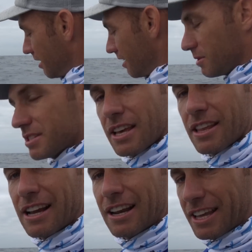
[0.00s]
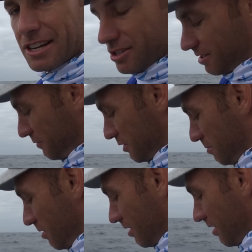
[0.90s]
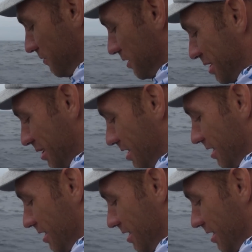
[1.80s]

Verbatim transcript: I always say the colour catches the fish and not the fish.